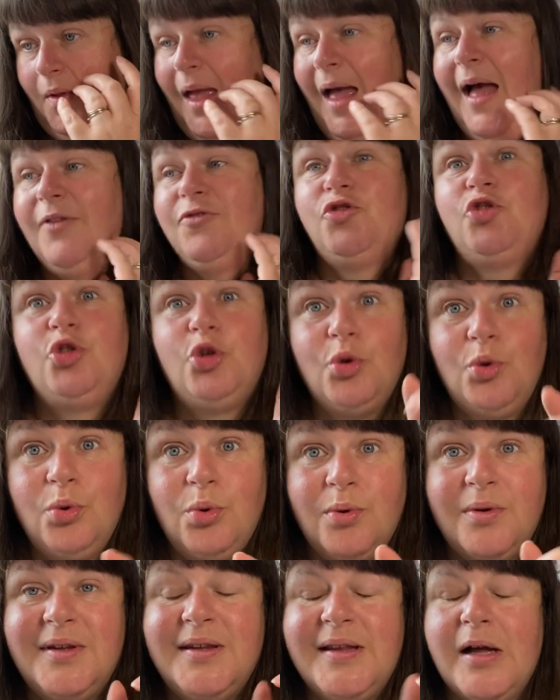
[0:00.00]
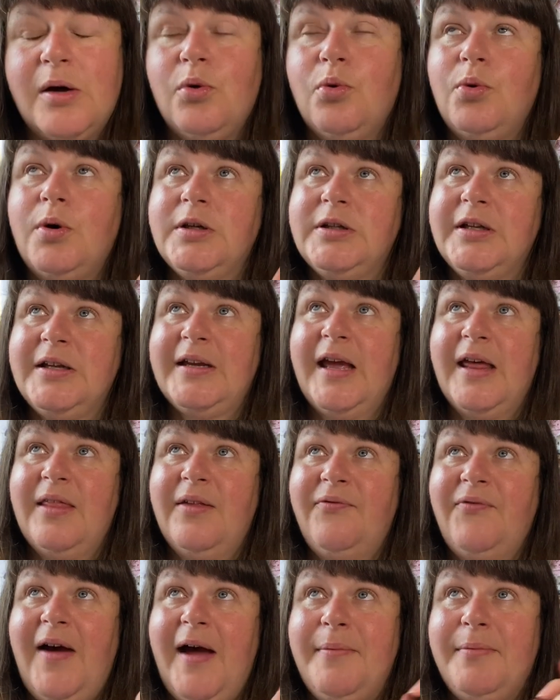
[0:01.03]
I do still want to get the
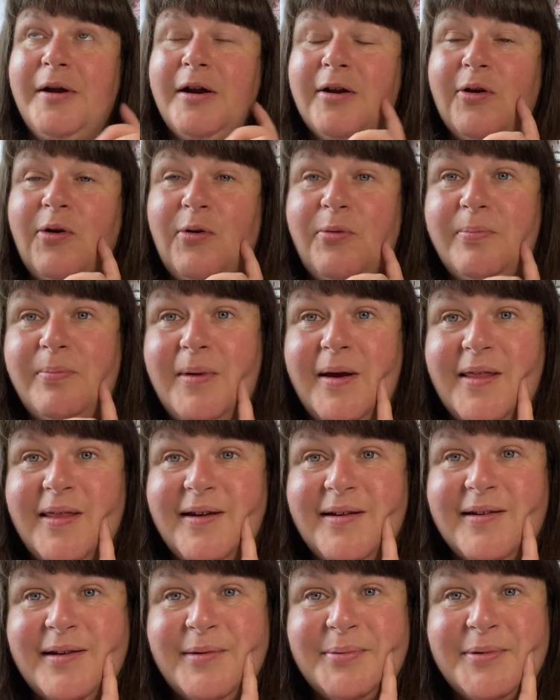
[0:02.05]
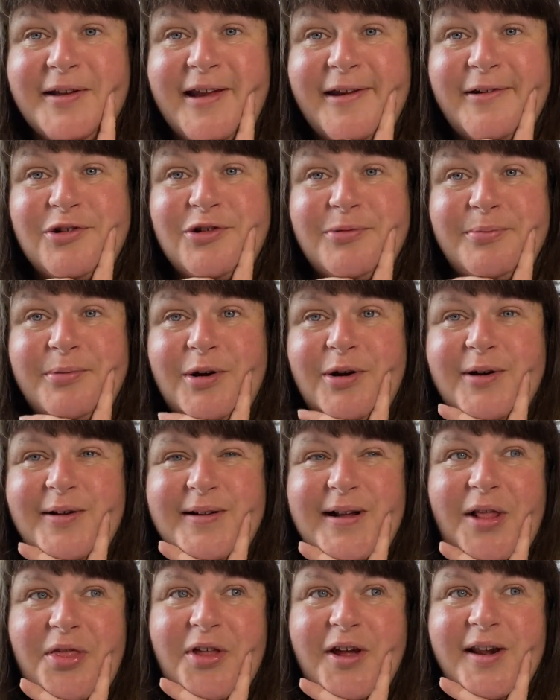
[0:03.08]
Fabric Godmother subscription box.
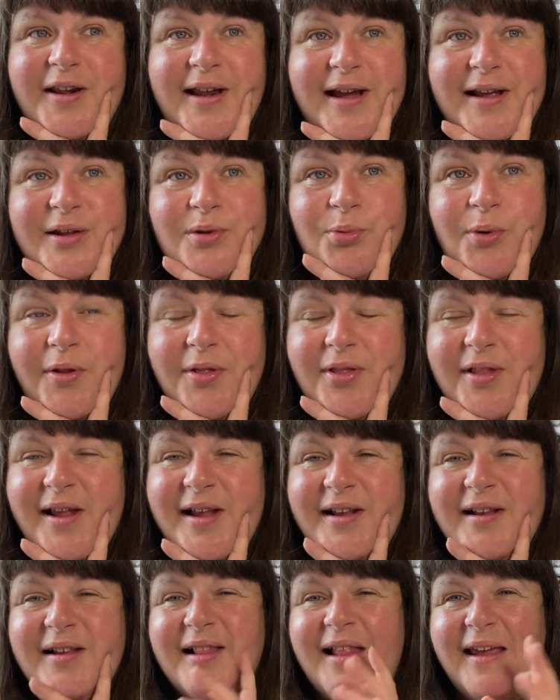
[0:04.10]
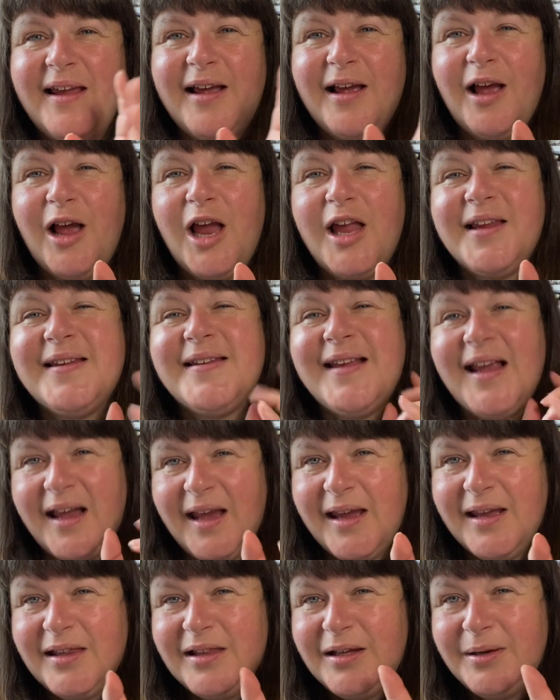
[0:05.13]
I think that's one that's like
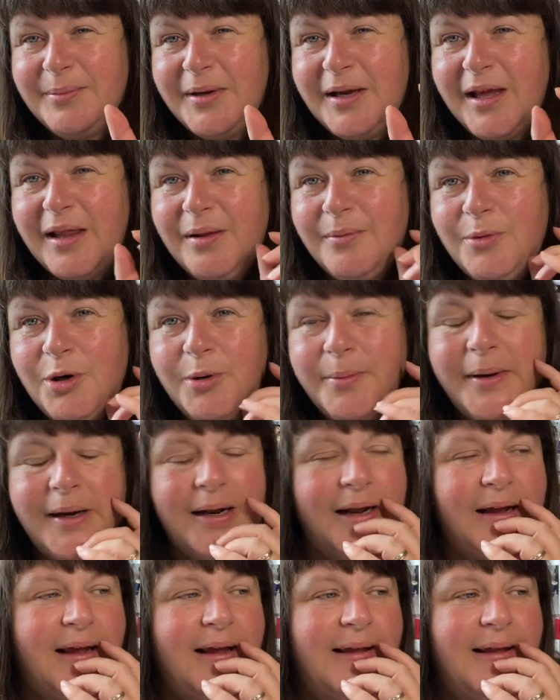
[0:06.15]
singing to me at the moment.